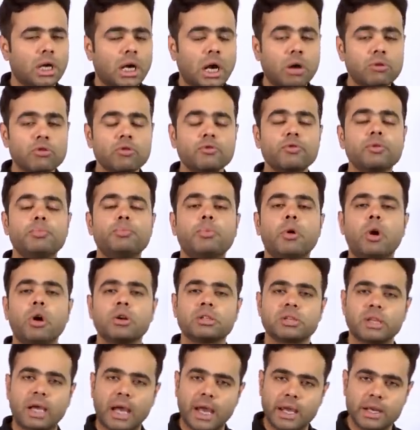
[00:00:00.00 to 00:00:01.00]
out of the
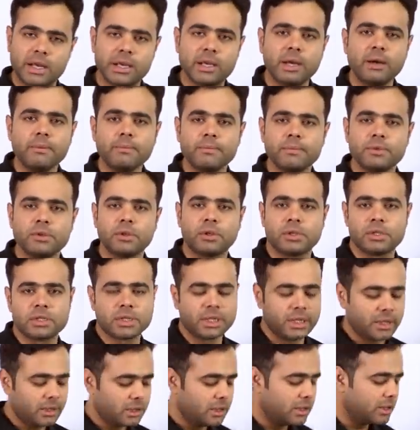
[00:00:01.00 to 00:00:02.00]
box idea, you can
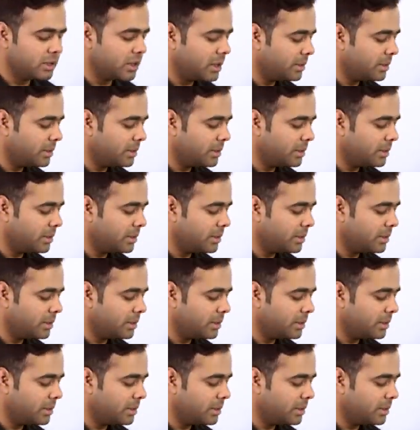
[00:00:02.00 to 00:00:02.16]
say.